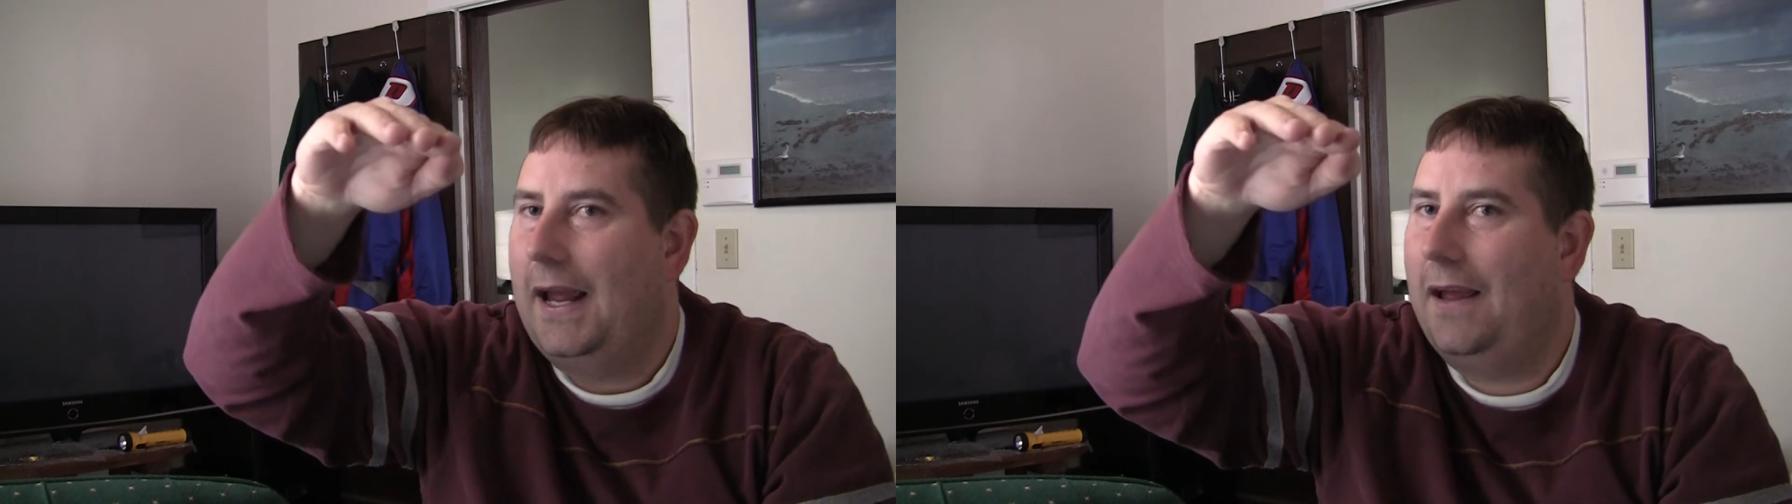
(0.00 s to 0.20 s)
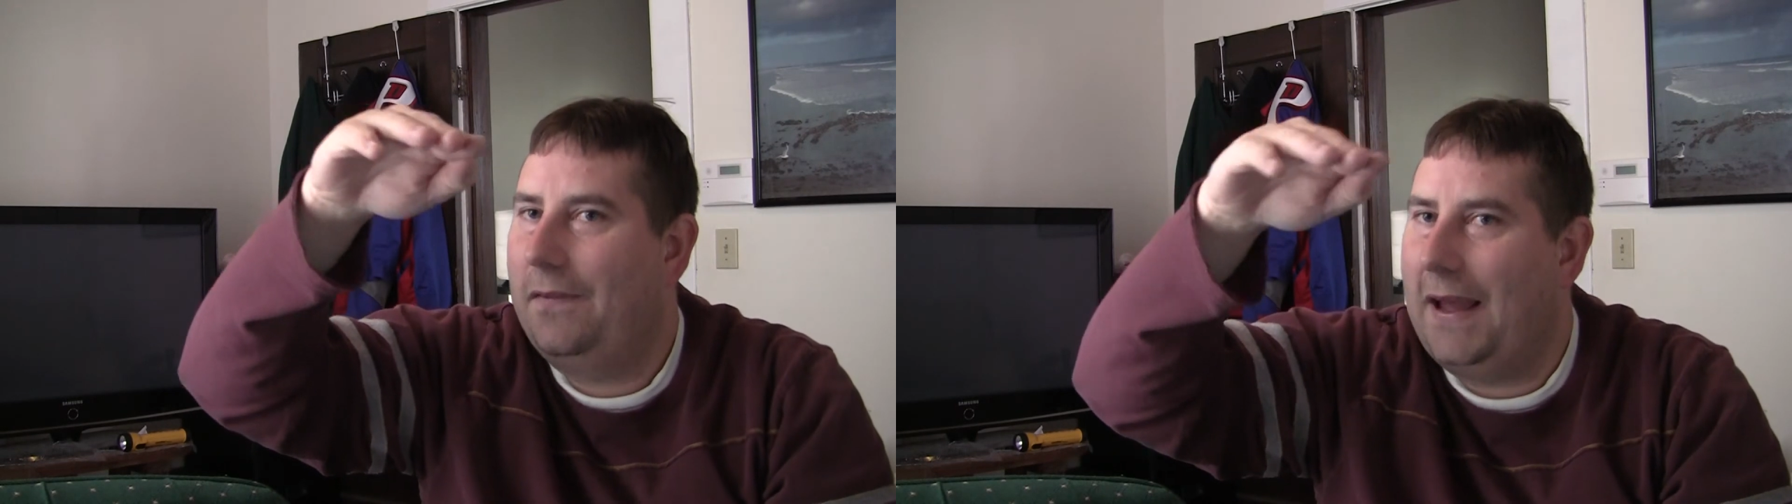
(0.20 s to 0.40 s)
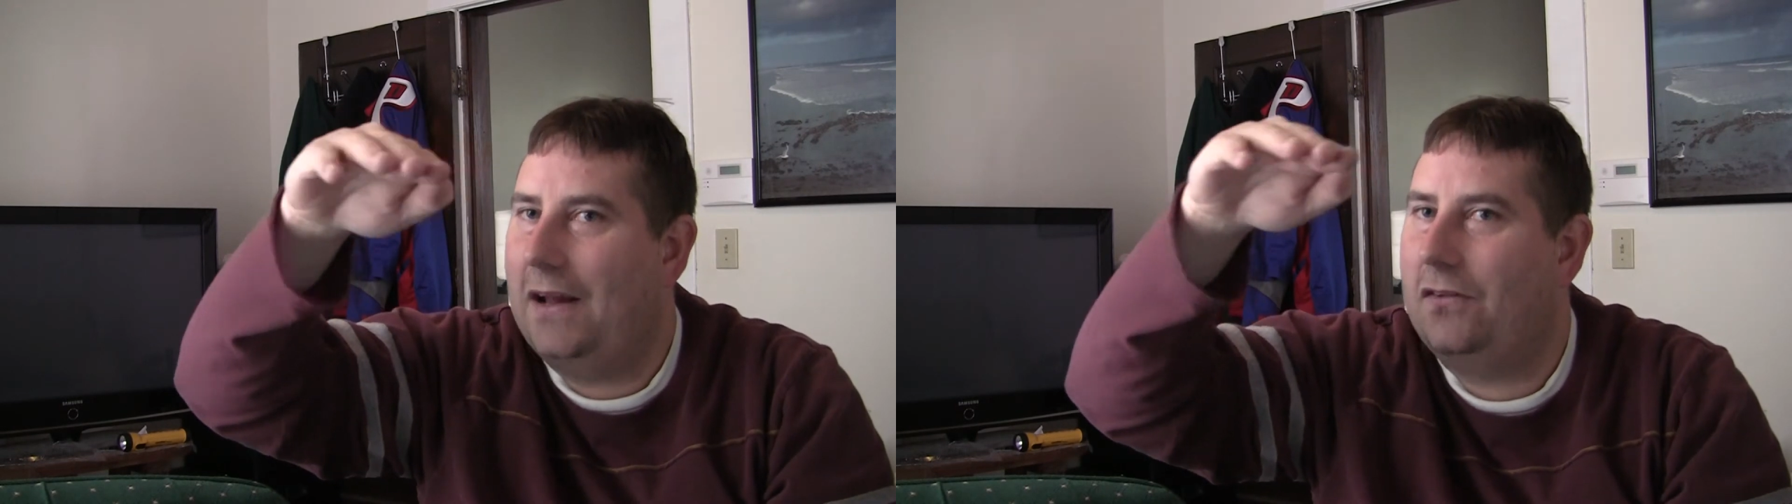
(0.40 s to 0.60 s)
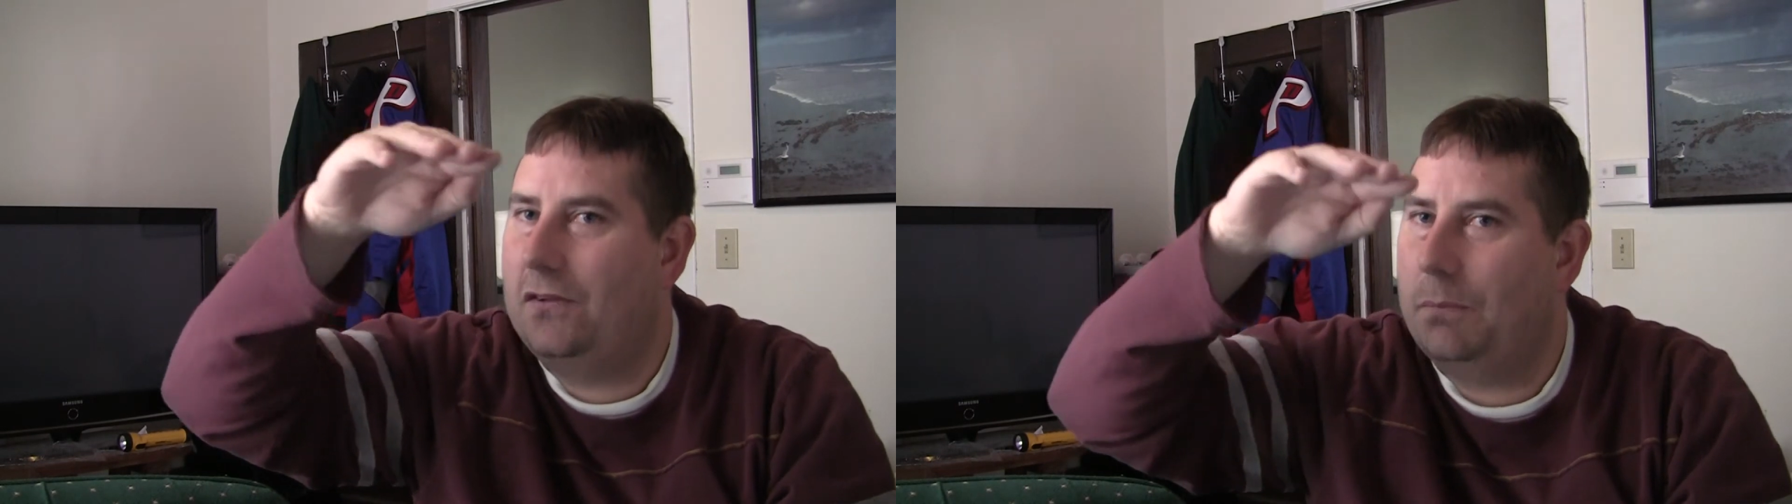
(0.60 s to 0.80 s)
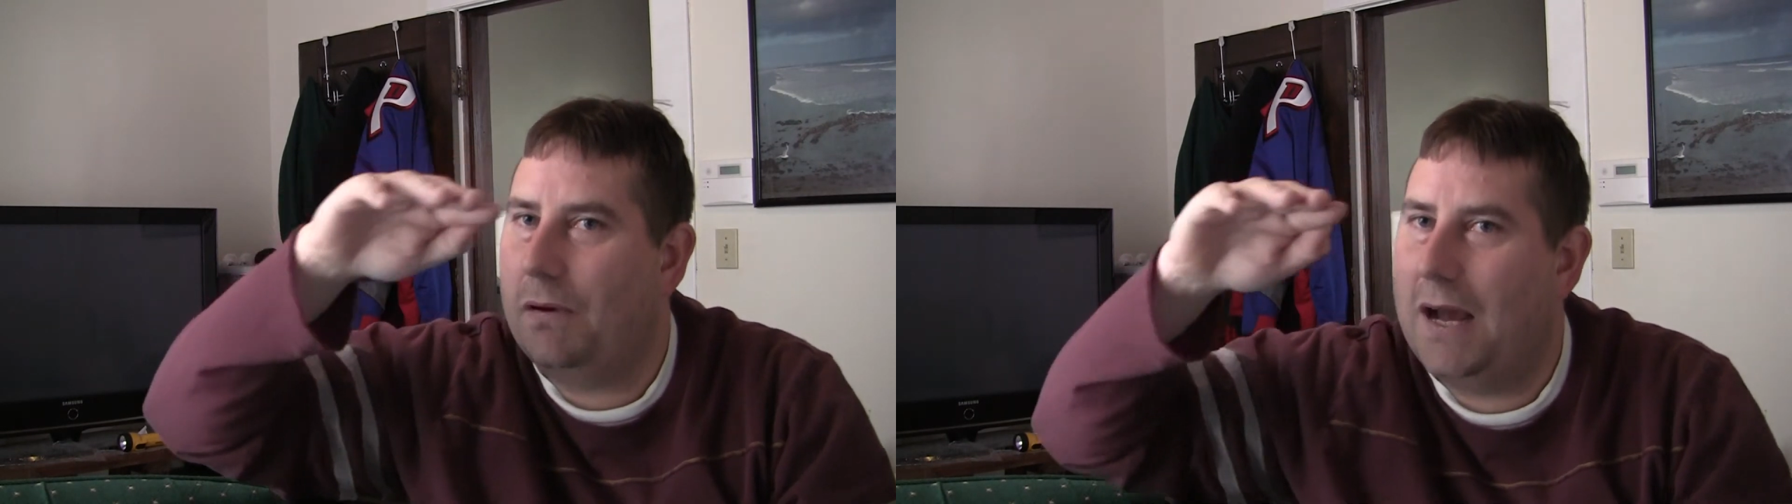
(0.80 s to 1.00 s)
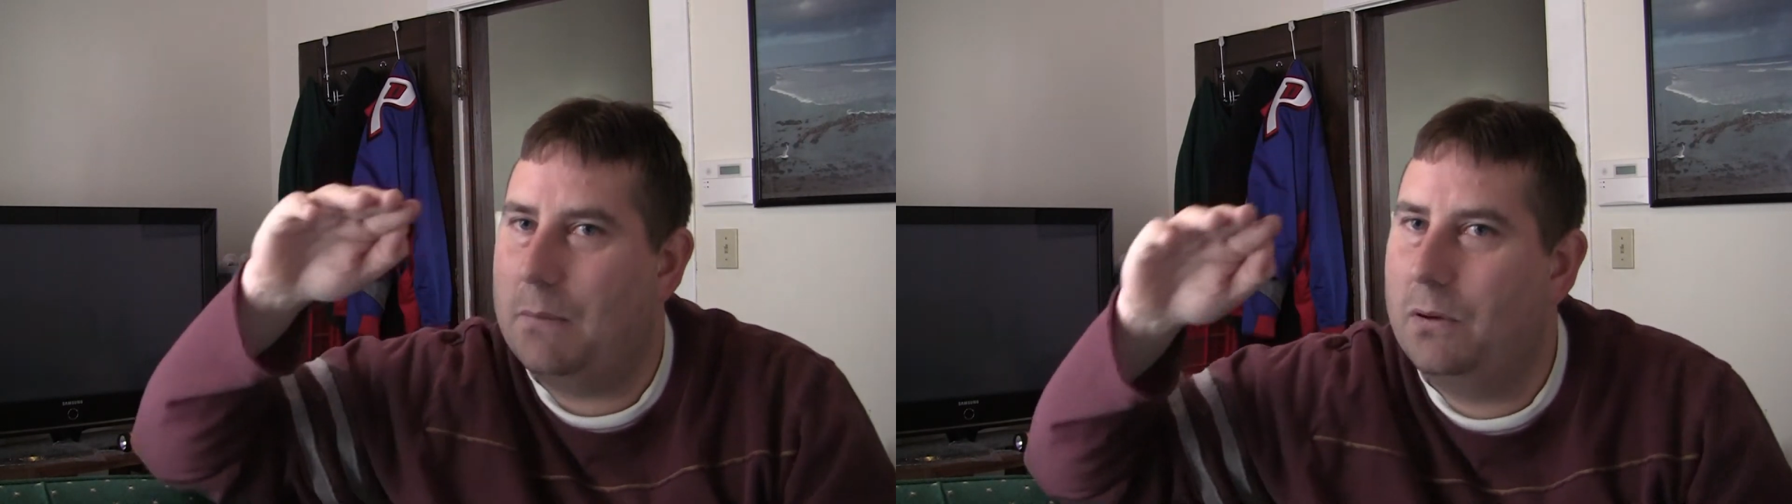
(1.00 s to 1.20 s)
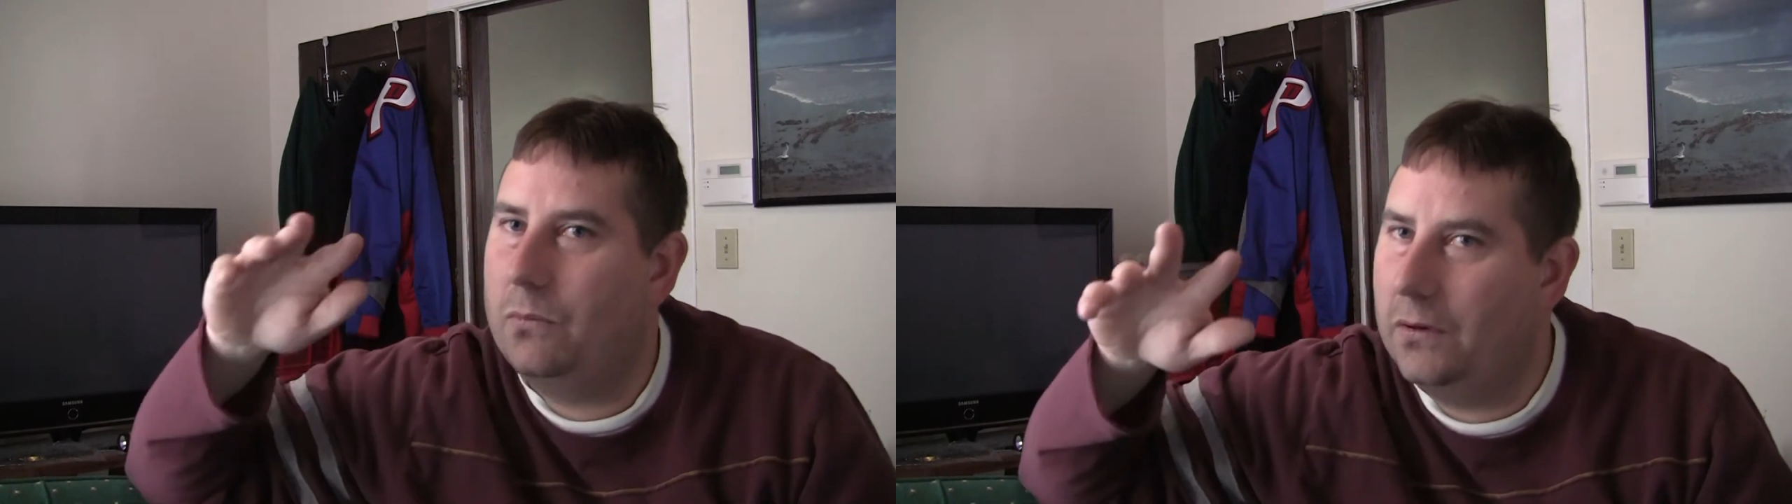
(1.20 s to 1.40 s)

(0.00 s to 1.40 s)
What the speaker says: And that's the problem